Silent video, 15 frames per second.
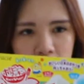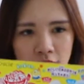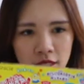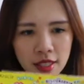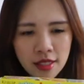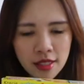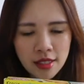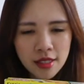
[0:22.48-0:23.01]

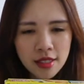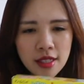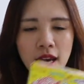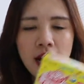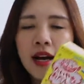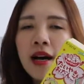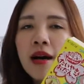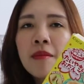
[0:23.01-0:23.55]

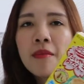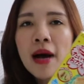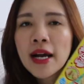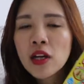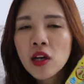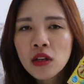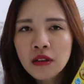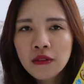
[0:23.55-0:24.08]
I
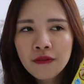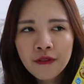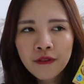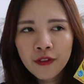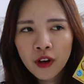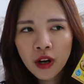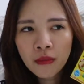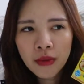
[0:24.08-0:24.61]
got it
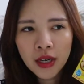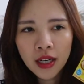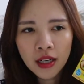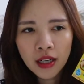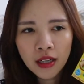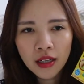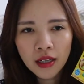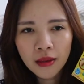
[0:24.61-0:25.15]
from
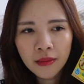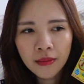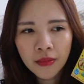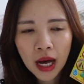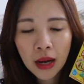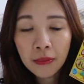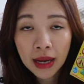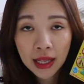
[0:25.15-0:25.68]

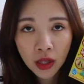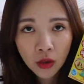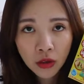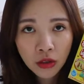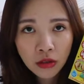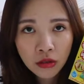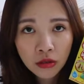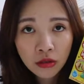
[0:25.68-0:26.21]
my
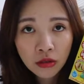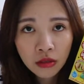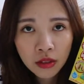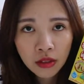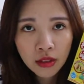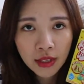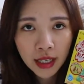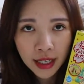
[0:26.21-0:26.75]
local
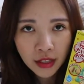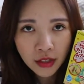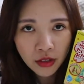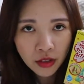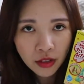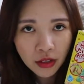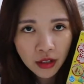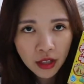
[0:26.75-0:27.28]

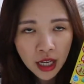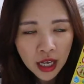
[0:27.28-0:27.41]
Daiso.